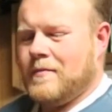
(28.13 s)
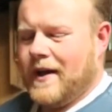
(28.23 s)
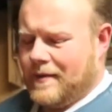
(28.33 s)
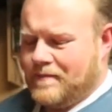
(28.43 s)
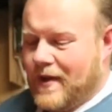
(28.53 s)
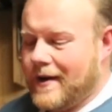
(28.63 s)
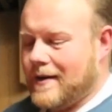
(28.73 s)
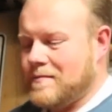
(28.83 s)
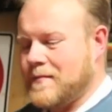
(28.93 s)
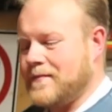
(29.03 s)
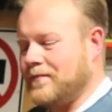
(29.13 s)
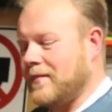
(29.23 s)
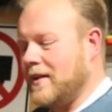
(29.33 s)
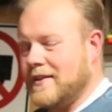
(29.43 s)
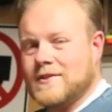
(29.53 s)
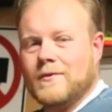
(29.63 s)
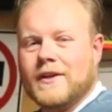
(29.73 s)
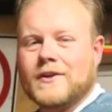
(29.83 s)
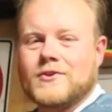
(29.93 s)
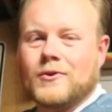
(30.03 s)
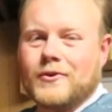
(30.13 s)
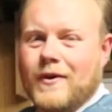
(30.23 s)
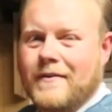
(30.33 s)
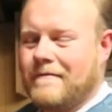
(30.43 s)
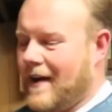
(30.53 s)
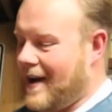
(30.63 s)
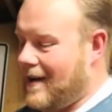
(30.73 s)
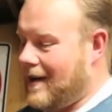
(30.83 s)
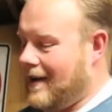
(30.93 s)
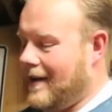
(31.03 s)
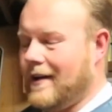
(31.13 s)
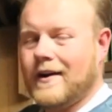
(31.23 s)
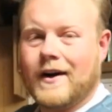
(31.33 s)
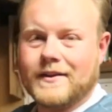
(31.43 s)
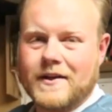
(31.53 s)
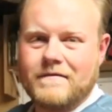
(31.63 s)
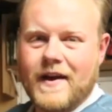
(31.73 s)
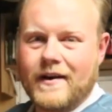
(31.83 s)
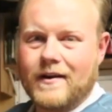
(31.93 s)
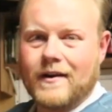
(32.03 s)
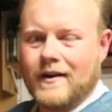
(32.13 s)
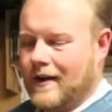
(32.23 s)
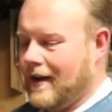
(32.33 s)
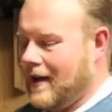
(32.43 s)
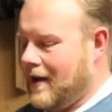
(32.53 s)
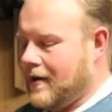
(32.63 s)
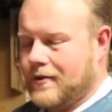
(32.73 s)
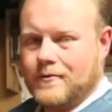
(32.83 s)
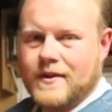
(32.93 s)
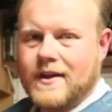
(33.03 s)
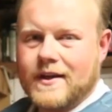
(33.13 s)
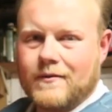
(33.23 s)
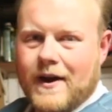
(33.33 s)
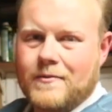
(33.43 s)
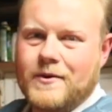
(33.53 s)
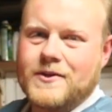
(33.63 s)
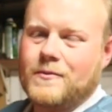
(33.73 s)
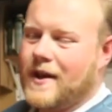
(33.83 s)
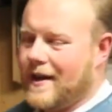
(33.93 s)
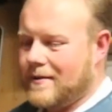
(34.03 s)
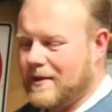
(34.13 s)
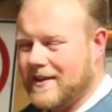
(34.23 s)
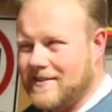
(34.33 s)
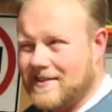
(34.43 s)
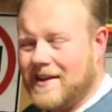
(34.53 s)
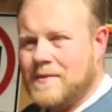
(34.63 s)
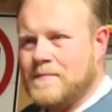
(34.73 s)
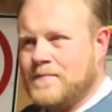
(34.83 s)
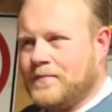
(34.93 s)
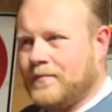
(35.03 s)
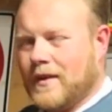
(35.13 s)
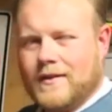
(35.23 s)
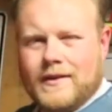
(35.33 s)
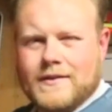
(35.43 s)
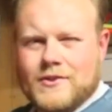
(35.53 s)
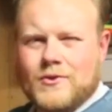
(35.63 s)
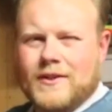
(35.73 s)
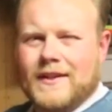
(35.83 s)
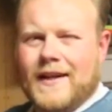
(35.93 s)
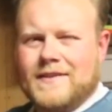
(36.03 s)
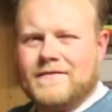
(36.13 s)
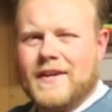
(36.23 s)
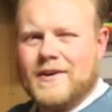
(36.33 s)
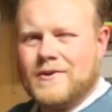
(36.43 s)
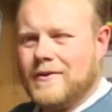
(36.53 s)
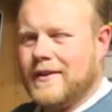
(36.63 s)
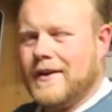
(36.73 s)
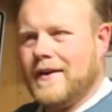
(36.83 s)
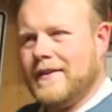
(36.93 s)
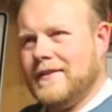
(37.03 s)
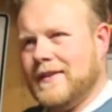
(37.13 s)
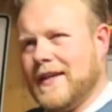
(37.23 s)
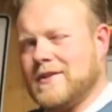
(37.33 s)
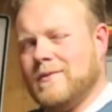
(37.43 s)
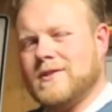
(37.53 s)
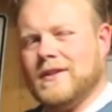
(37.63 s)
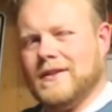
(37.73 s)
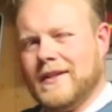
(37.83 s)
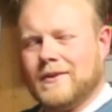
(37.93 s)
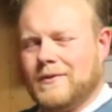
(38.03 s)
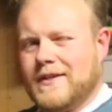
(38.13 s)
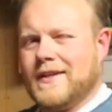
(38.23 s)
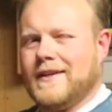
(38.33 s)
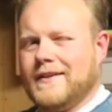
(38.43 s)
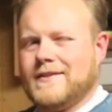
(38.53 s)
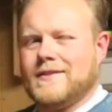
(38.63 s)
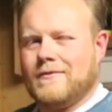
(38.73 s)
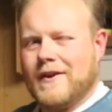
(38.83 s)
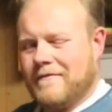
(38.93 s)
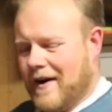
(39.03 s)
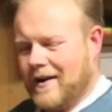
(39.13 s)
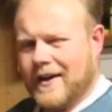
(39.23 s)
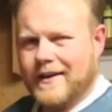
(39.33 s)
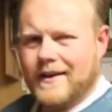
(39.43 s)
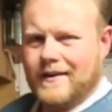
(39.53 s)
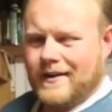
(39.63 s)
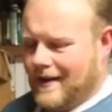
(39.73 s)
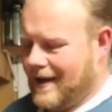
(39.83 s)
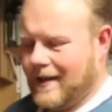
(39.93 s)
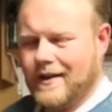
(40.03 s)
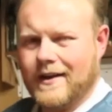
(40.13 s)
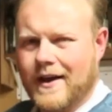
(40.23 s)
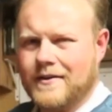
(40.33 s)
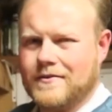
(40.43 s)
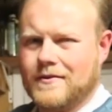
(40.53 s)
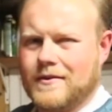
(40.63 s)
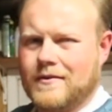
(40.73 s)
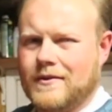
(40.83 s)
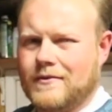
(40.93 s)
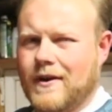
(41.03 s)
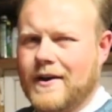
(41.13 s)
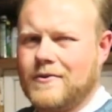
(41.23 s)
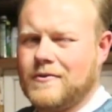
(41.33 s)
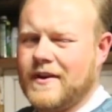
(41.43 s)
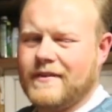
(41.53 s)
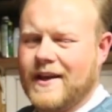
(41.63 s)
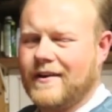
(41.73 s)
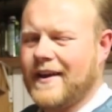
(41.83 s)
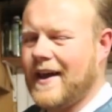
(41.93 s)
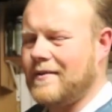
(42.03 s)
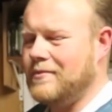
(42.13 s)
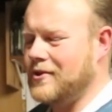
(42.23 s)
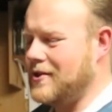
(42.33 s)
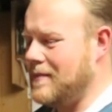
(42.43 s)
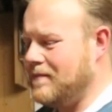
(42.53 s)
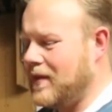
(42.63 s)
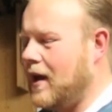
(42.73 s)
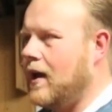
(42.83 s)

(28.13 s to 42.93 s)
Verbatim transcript: But here, this is going to control the rate of fire on the conveyor through the uh, Rhino pusher we added because as I showed in the last video, that's almost a little ridiculous, the rate of fire you get out of the, the Rhino or even a Hellcat pusher.